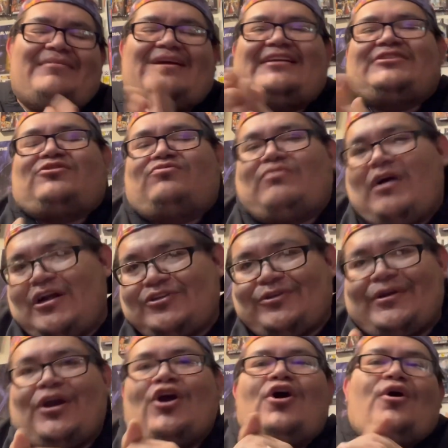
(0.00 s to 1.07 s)
and to
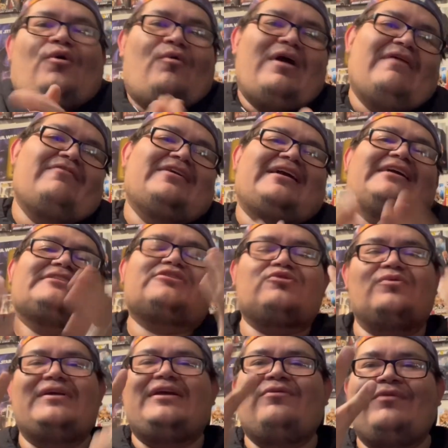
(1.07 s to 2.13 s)
Roderick, whoever gets
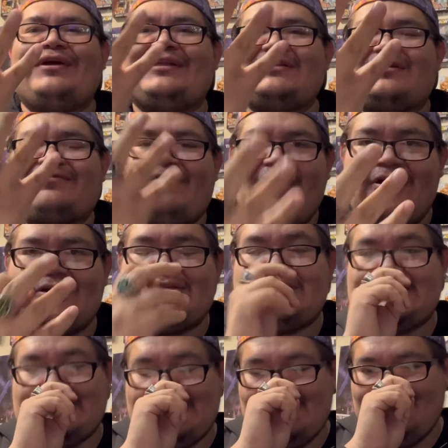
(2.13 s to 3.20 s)
3 wins
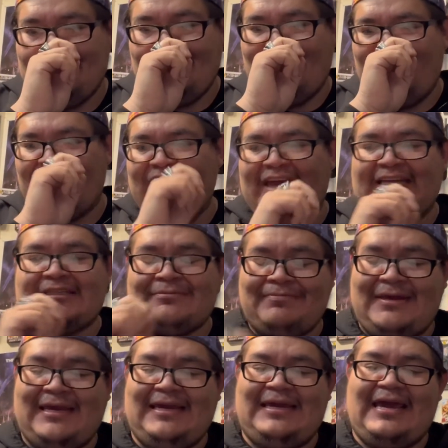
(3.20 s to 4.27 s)
first will face
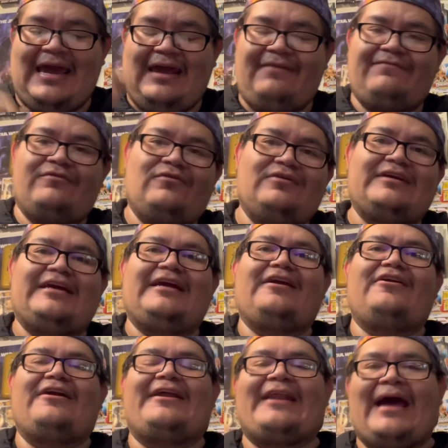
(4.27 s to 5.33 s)
me at Full
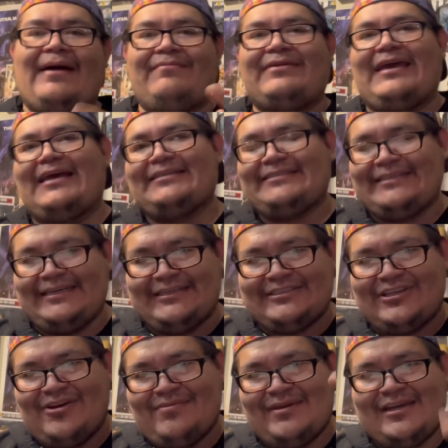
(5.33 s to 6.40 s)
Gear, and I'm guessing it's
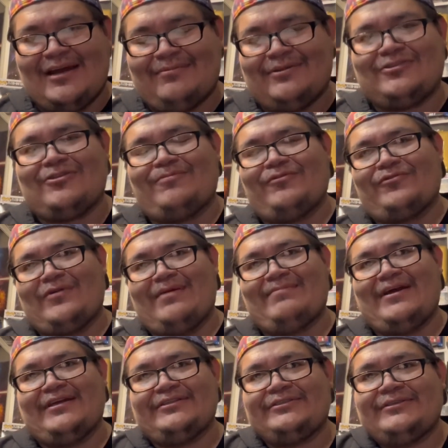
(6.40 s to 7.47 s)
going to become a triple threat
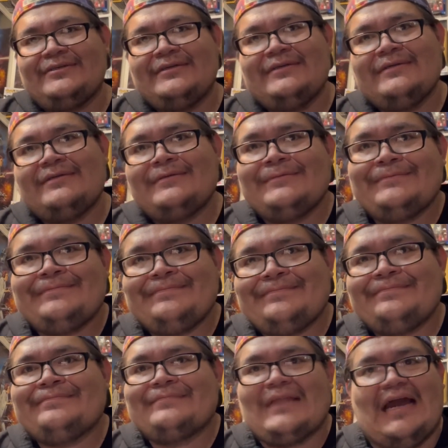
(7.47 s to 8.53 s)
match.
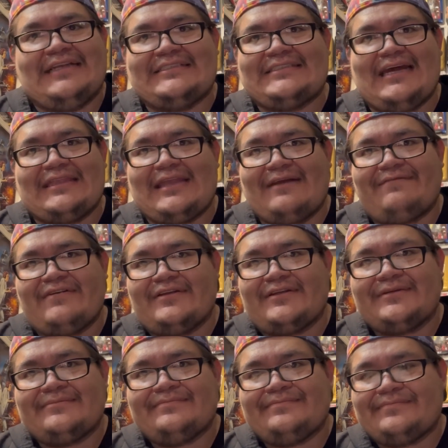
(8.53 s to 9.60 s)
I just got that feeling.
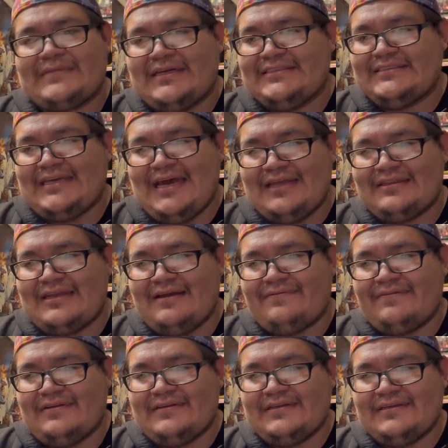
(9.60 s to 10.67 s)
I just got that
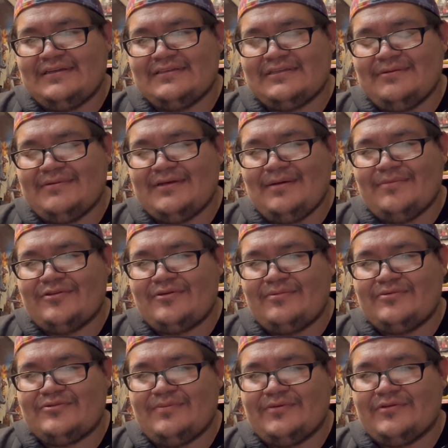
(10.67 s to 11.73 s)
feeling. It's going to become a
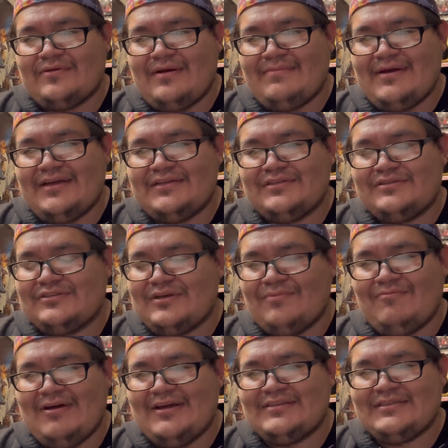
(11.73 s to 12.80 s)
triple threat match. Some
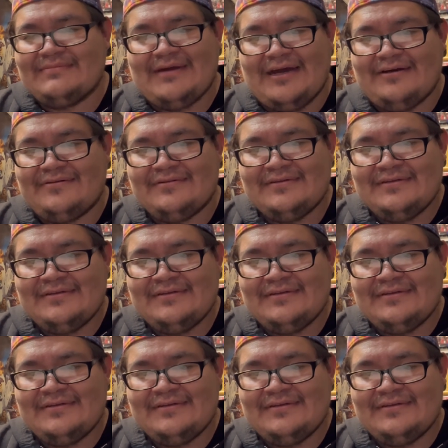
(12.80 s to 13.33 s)
way, somehow.